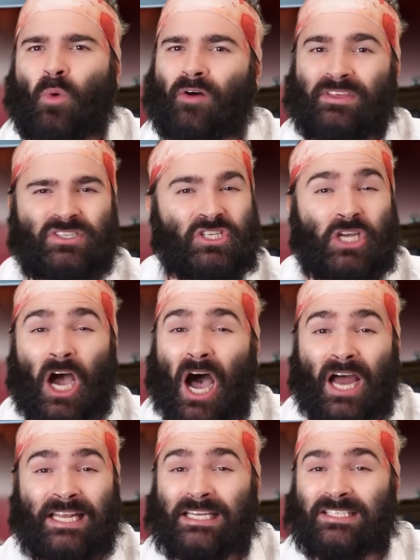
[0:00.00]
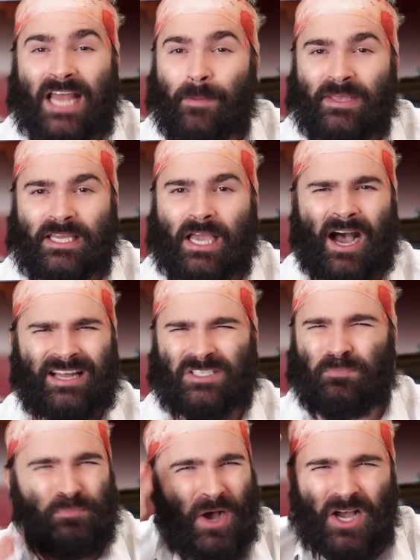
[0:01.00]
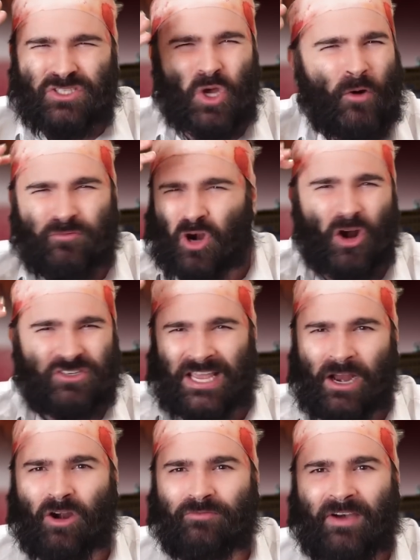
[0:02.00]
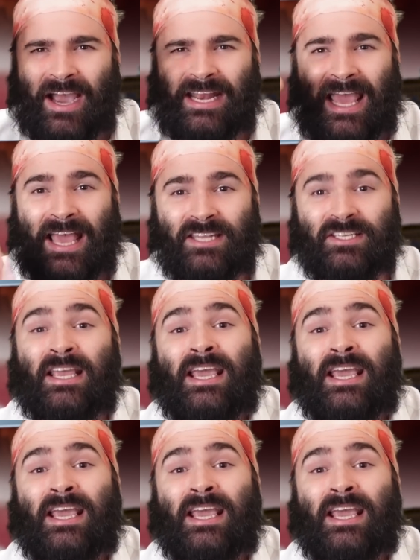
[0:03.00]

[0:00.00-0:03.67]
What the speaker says: while these gaudy demigods buzz over our terrified heads